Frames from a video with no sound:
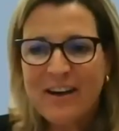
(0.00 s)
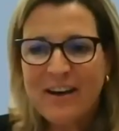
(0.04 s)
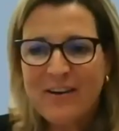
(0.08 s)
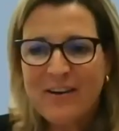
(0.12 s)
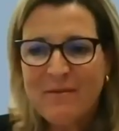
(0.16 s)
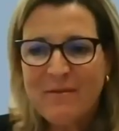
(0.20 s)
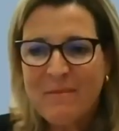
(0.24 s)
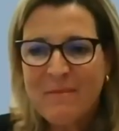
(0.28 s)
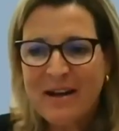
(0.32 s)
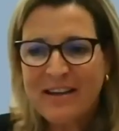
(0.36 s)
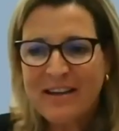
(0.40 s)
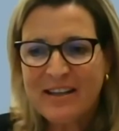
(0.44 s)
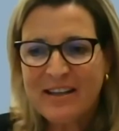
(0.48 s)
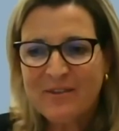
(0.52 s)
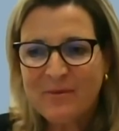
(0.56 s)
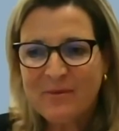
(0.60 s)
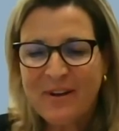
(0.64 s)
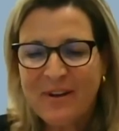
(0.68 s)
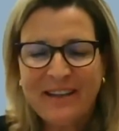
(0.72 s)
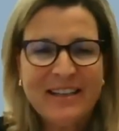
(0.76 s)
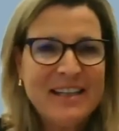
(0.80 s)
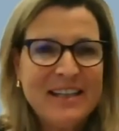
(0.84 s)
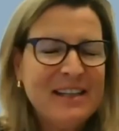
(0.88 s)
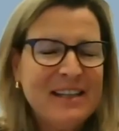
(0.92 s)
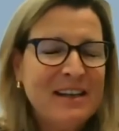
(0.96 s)
much,
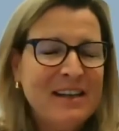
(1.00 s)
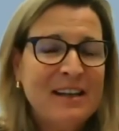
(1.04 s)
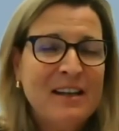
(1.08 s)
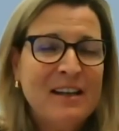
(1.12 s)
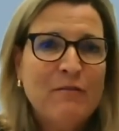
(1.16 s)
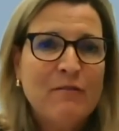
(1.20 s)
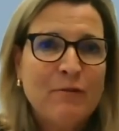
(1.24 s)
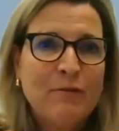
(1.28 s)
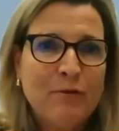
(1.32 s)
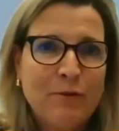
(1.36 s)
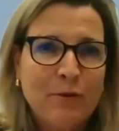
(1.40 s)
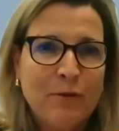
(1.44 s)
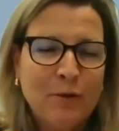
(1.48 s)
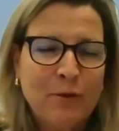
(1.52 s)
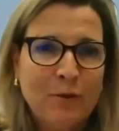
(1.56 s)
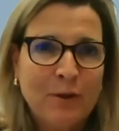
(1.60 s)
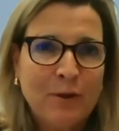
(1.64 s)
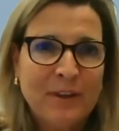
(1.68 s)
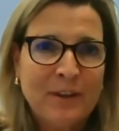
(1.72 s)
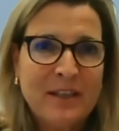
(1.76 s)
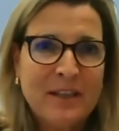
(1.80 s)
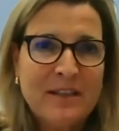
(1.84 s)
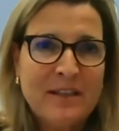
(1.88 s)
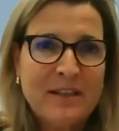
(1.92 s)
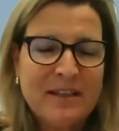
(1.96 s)
Aswani, for
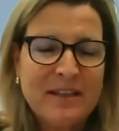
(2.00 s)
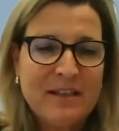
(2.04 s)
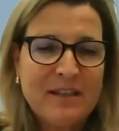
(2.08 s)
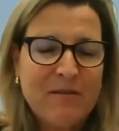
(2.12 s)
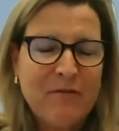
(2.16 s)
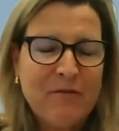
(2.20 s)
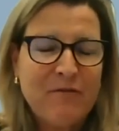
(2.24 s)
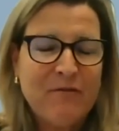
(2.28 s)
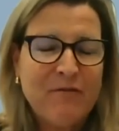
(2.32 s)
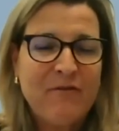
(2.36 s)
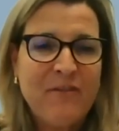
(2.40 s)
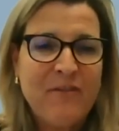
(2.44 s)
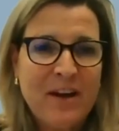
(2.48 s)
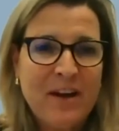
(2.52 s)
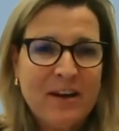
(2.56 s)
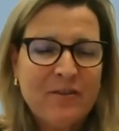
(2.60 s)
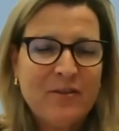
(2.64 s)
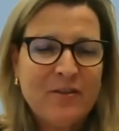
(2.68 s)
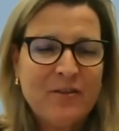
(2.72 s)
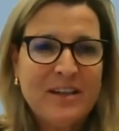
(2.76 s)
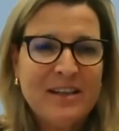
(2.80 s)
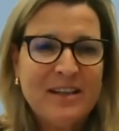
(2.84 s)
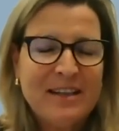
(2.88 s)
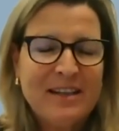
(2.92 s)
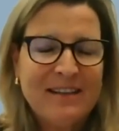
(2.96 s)
this
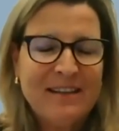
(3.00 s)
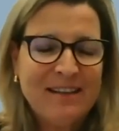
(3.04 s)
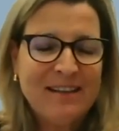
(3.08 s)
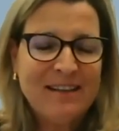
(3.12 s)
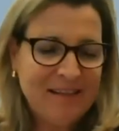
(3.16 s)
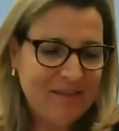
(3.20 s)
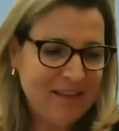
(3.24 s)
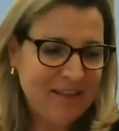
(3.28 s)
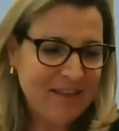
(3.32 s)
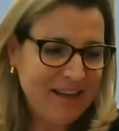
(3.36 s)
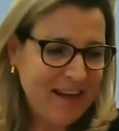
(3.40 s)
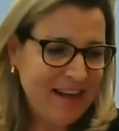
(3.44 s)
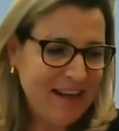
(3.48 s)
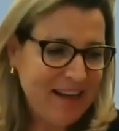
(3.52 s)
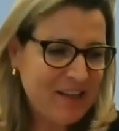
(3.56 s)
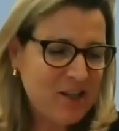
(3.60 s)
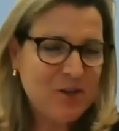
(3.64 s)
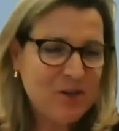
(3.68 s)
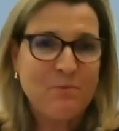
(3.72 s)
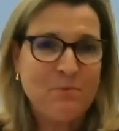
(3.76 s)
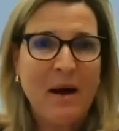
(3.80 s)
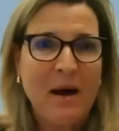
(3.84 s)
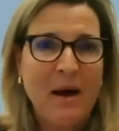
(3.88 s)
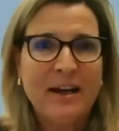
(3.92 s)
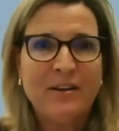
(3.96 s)
very
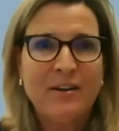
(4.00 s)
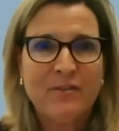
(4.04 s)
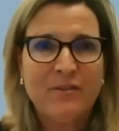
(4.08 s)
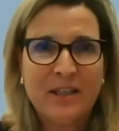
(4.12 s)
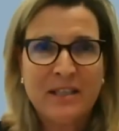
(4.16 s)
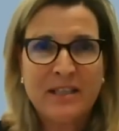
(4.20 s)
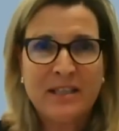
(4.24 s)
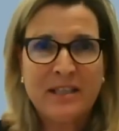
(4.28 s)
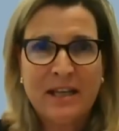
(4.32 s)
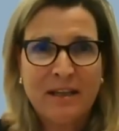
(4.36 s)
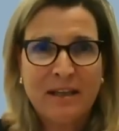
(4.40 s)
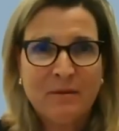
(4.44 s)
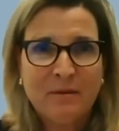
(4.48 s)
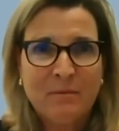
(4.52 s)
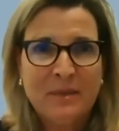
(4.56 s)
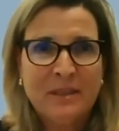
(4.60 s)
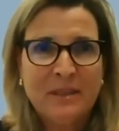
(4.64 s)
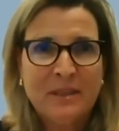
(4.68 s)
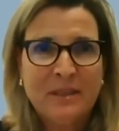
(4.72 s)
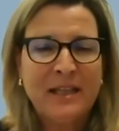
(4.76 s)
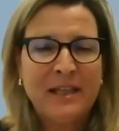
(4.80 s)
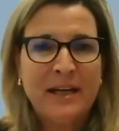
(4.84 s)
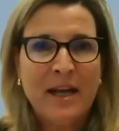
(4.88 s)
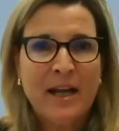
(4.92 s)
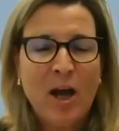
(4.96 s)
inspiring statement,
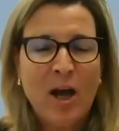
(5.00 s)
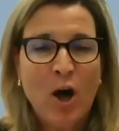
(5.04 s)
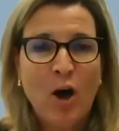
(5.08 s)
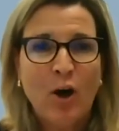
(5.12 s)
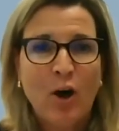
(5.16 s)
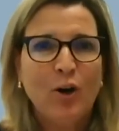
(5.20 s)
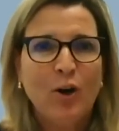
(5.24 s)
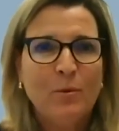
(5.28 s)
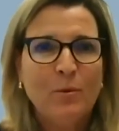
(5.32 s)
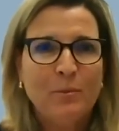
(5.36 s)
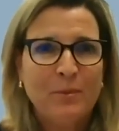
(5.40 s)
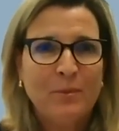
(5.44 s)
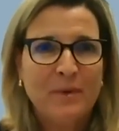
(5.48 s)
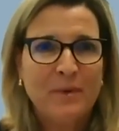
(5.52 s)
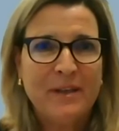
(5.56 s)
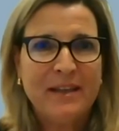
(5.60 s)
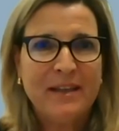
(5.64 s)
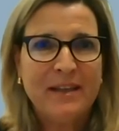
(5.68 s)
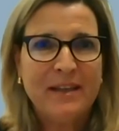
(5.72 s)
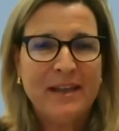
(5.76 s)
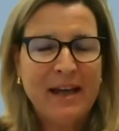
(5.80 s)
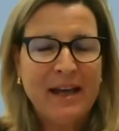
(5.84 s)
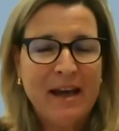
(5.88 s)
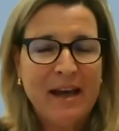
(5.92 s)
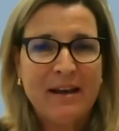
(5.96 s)
and I hope
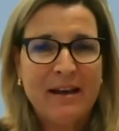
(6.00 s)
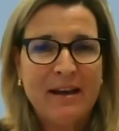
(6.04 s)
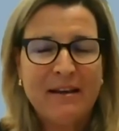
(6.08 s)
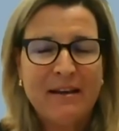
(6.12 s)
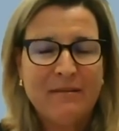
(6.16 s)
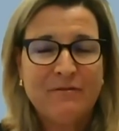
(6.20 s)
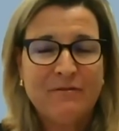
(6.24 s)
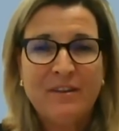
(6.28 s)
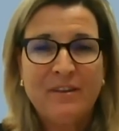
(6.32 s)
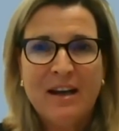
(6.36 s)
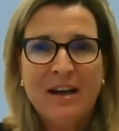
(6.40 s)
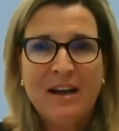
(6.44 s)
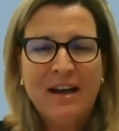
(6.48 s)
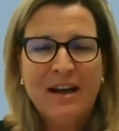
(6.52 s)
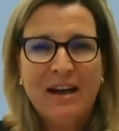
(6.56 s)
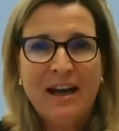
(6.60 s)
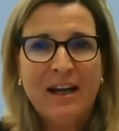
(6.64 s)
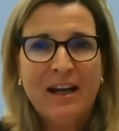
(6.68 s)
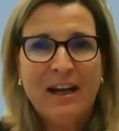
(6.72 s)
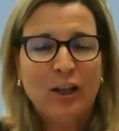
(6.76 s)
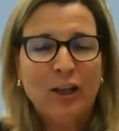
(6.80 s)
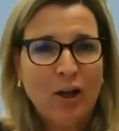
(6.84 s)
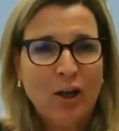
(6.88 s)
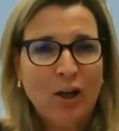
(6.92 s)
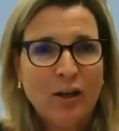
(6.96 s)
we have a
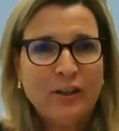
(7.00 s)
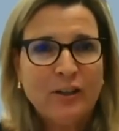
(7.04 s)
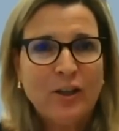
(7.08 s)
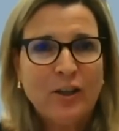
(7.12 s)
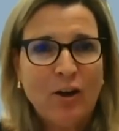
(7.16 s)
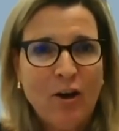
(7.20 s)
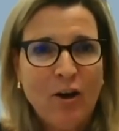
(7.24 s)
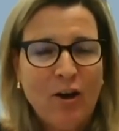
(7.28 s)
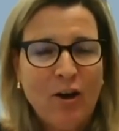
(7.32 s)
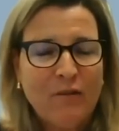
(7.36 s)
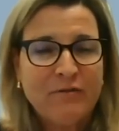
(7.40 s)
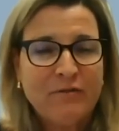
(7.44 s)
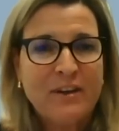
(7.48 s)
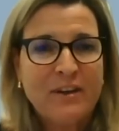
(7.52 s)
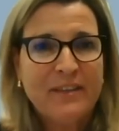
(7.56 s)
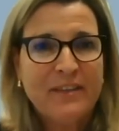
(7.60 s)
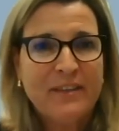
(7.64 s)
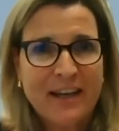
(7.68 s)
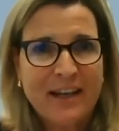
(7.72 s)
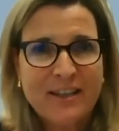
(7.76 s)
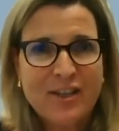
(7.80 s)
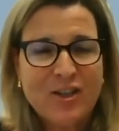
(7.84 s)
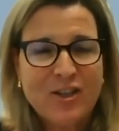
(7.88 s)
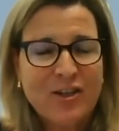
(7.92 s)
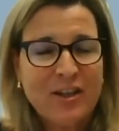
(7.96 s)
lot of next
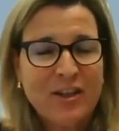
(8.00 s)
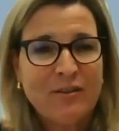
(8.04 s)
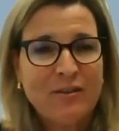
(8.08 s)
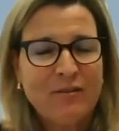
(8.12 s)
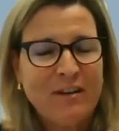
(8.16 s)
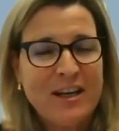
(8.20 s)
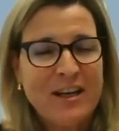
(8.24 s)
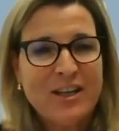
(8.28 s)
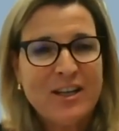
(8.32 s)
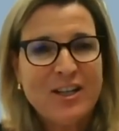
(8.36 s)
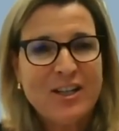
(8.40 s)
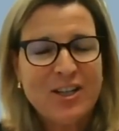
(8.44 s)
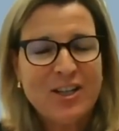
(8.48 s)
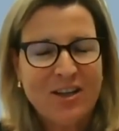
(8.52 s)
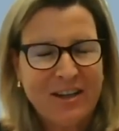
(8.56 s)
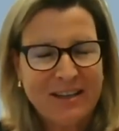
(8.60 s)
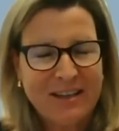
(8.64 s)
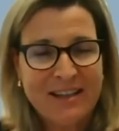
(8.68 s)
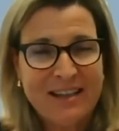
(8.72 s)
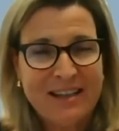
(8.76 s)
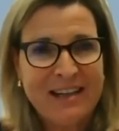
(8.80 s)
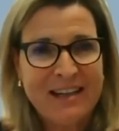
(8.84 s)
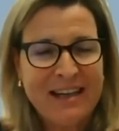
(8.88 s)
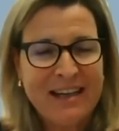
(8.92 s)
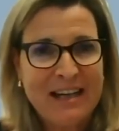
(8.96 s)
generation